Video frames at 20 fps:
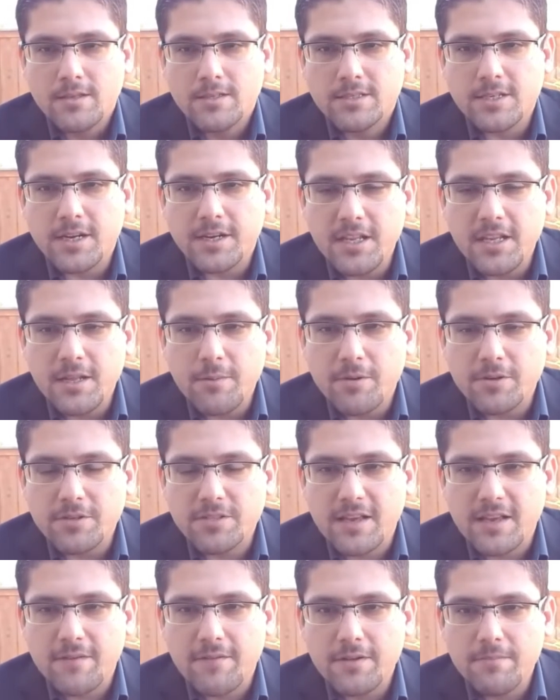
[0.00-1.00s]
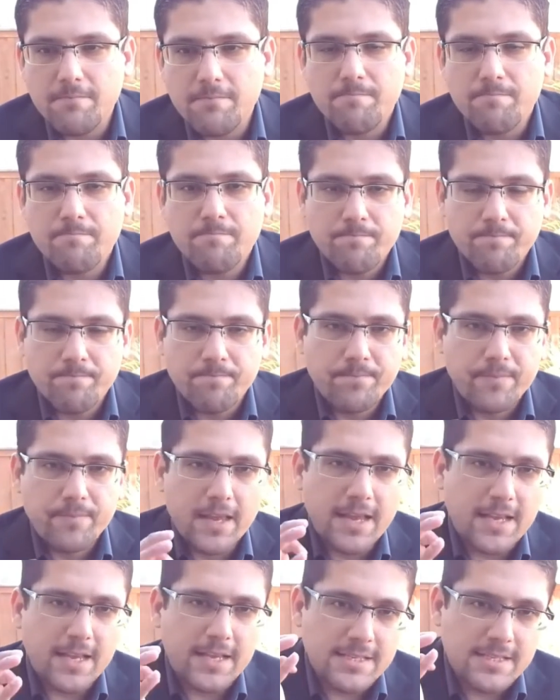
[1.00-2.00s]
Study number seven
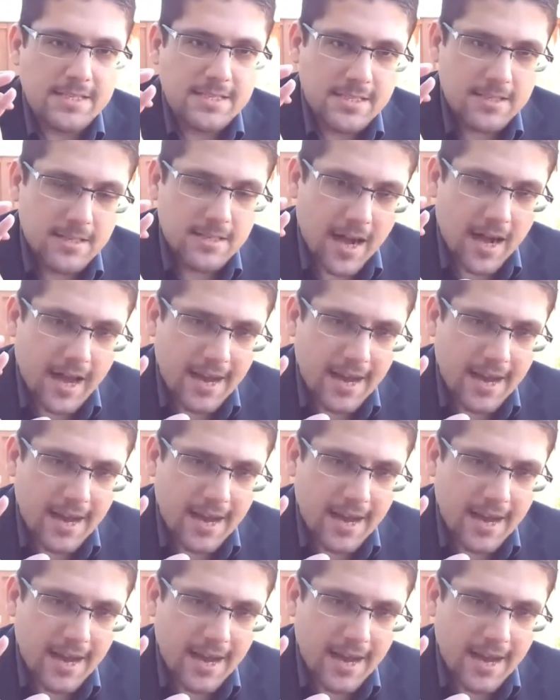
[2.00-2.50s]
is